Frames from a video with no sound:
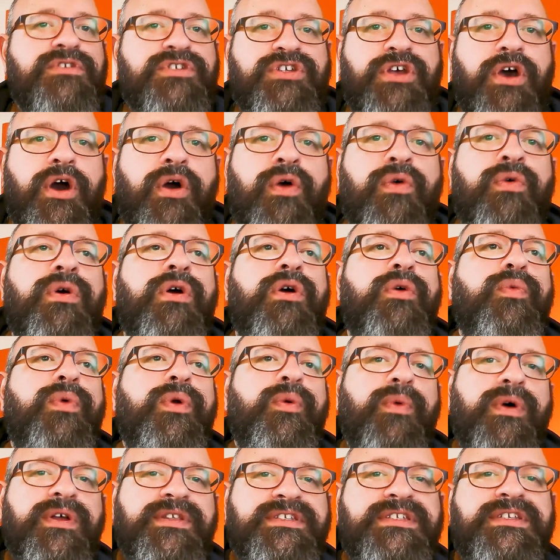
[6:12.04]
So
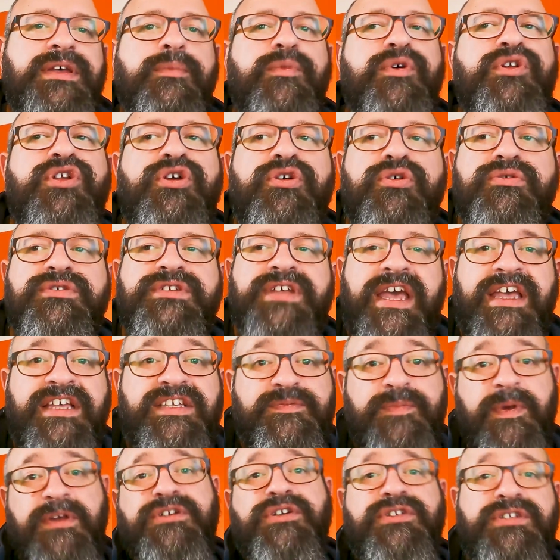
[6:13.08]
we want someone who's
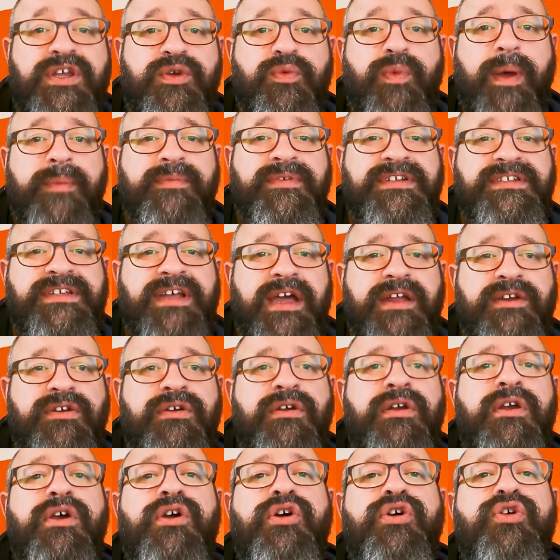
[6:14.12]
a specialty web
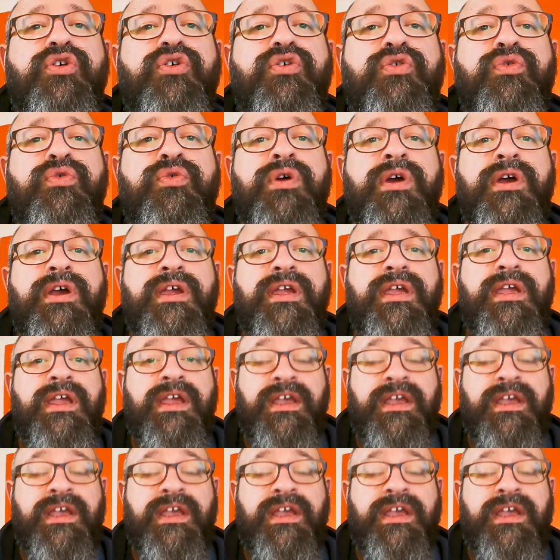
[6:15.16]
designer who